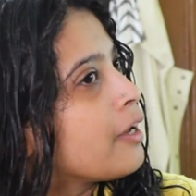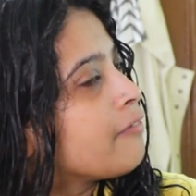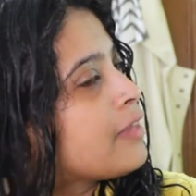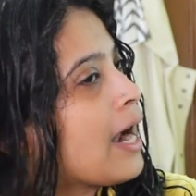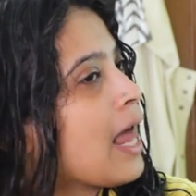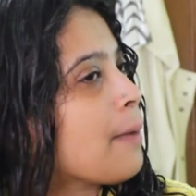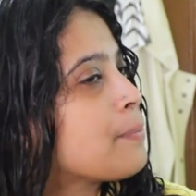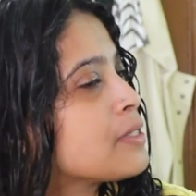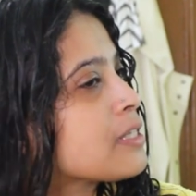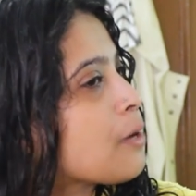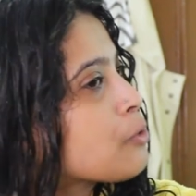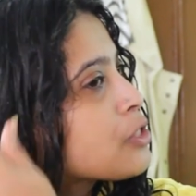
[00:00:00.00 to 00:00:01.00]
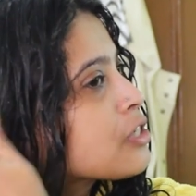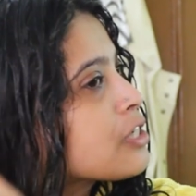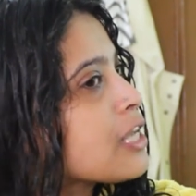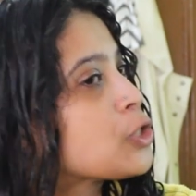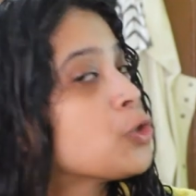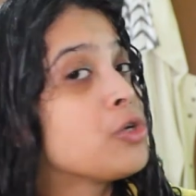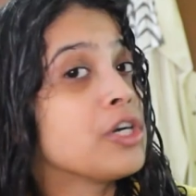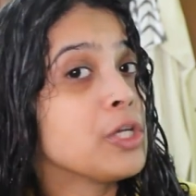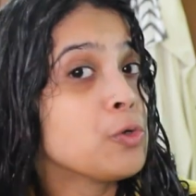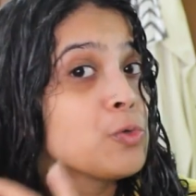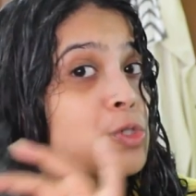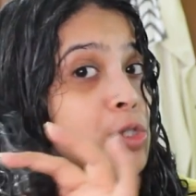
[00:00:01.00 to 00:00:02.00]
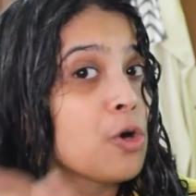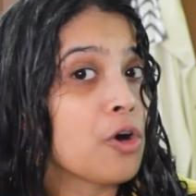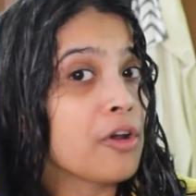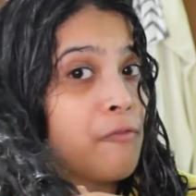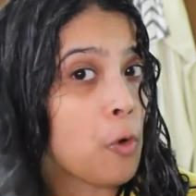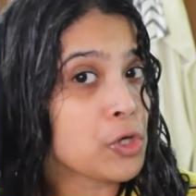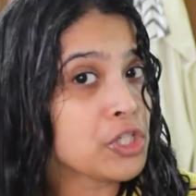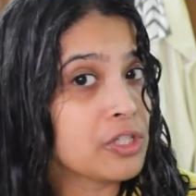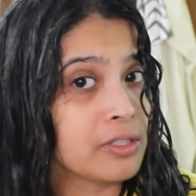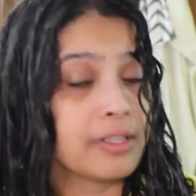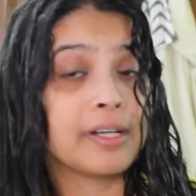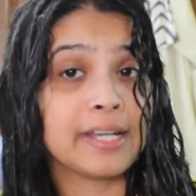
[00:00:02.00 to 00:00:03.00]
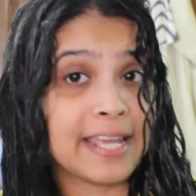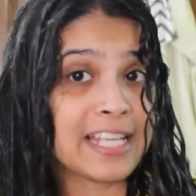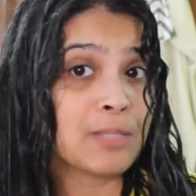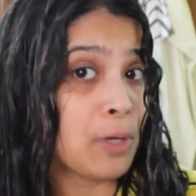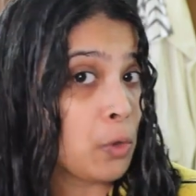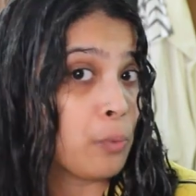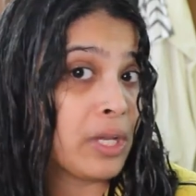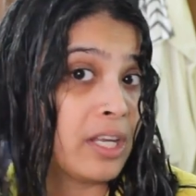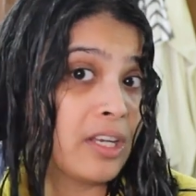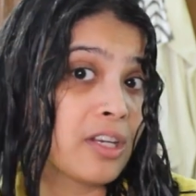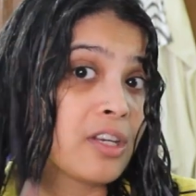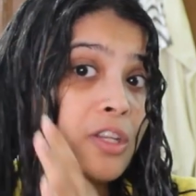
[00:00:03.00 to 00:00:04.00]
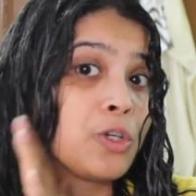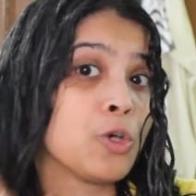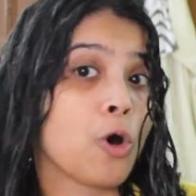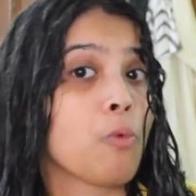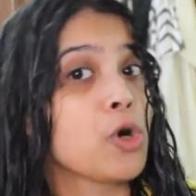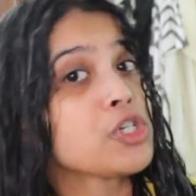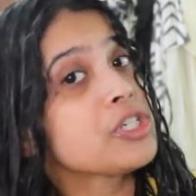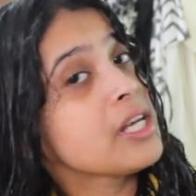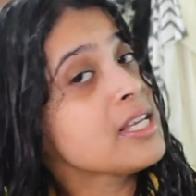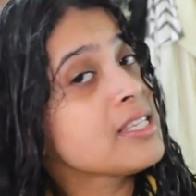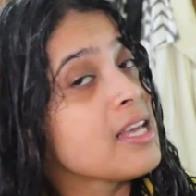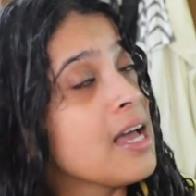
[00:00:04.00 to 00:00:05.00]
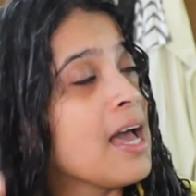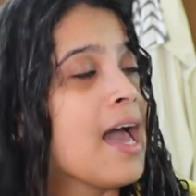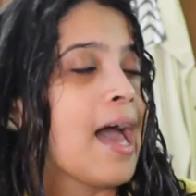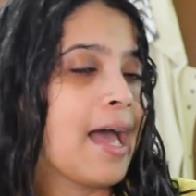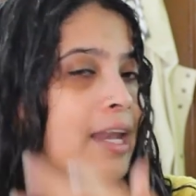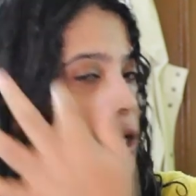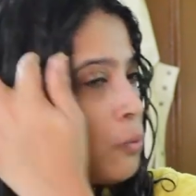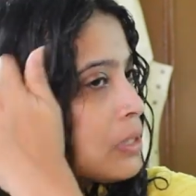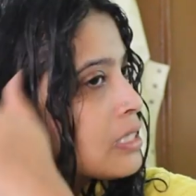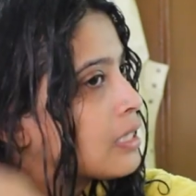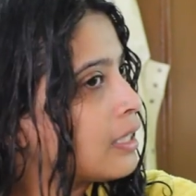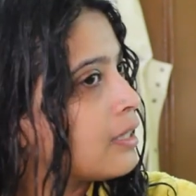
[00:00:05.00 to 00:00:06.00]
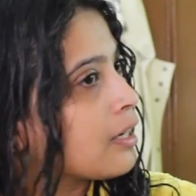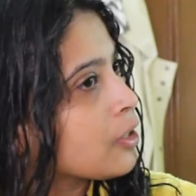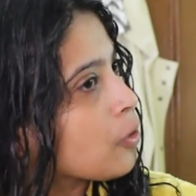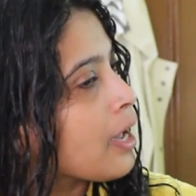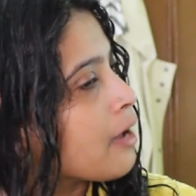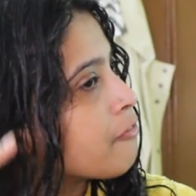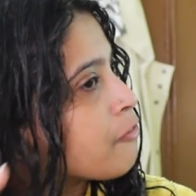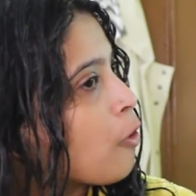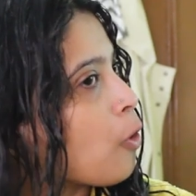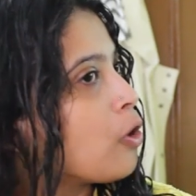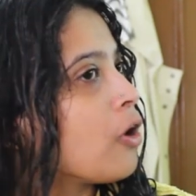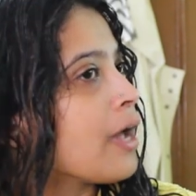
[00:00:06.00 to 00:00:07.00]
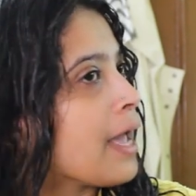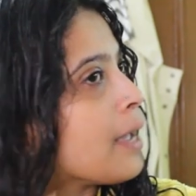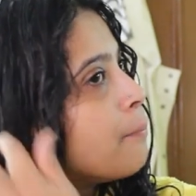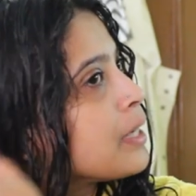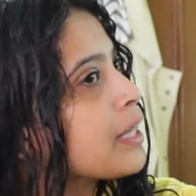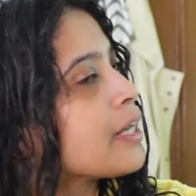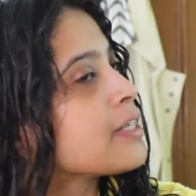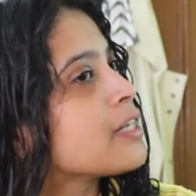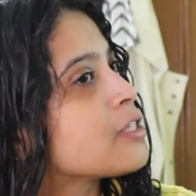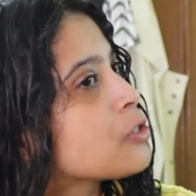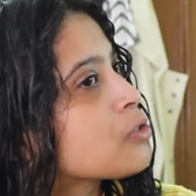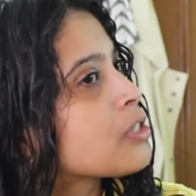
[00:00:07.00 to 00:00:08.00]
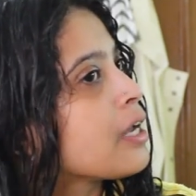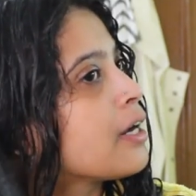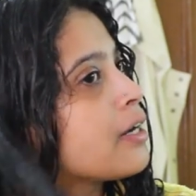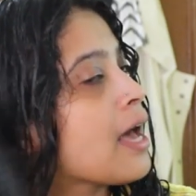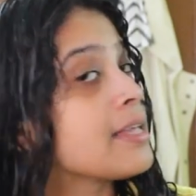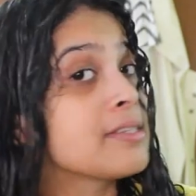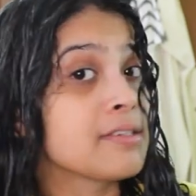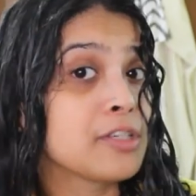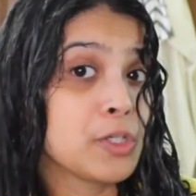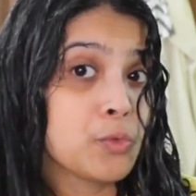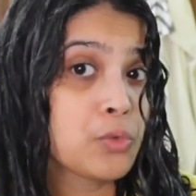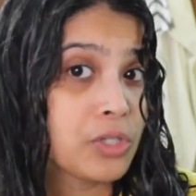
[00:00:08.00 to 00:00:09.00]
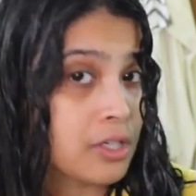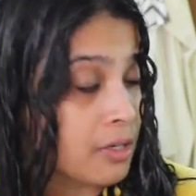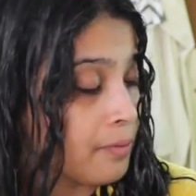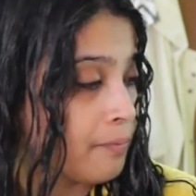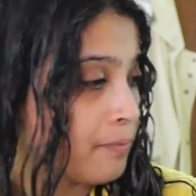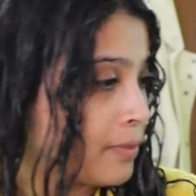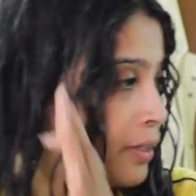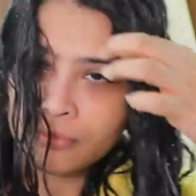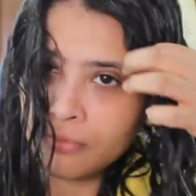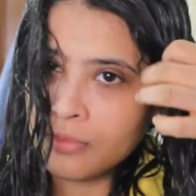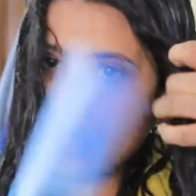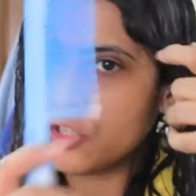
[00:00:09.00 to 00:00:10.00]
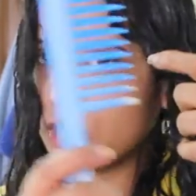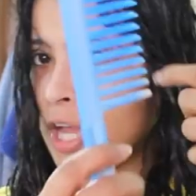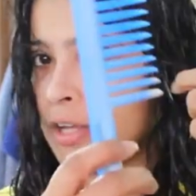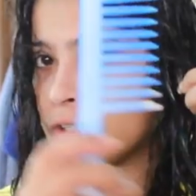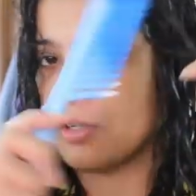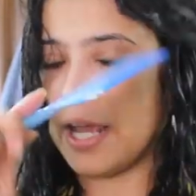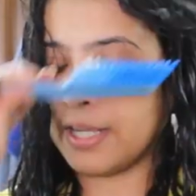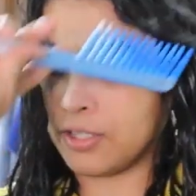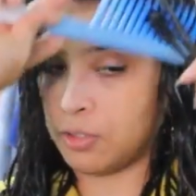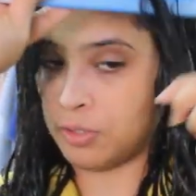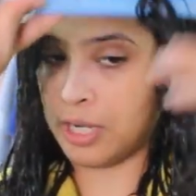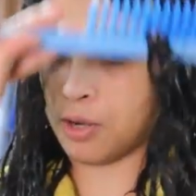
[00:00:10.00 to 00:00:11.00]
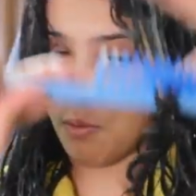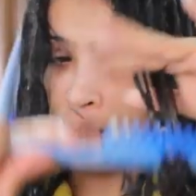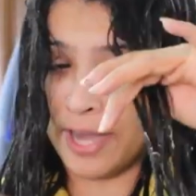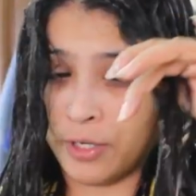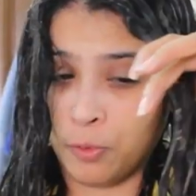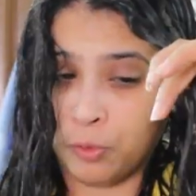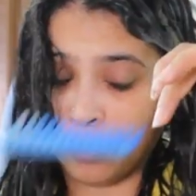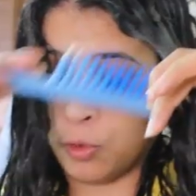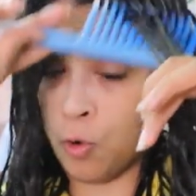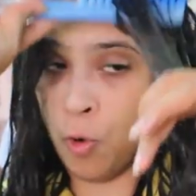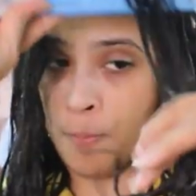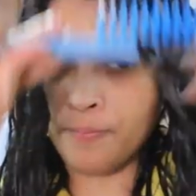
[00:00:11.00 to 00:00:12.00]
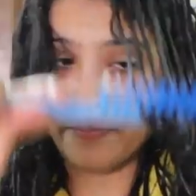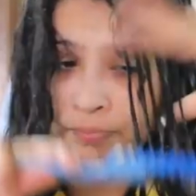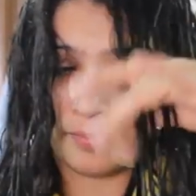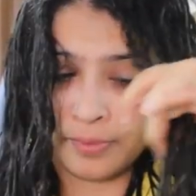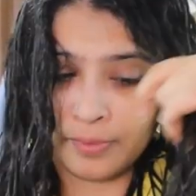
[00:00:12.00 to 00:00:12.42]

if that happens, I would suggest you reduce your wash, the days between your wash days, and you will see that your hair fall or hair breakage, as you say, it has reduced. So yeah, so next you take a wide tooth comb.